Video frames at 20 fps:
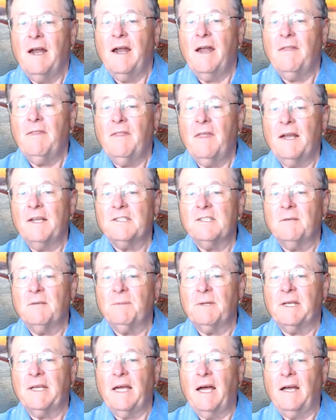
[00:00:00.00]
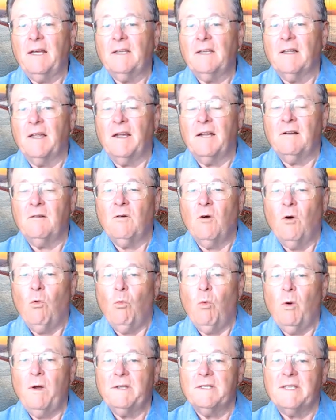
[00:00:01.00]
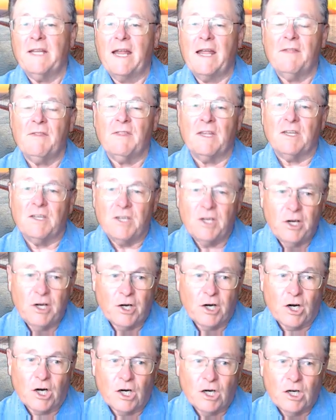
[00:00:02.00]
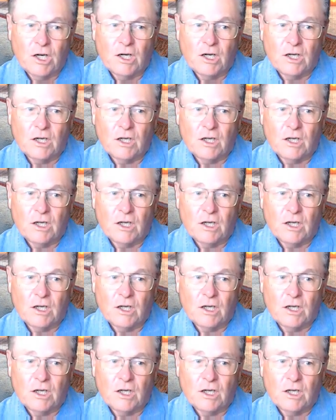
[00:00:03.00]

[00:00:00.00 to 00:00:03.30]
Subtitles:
And then I simply calculated what day of the year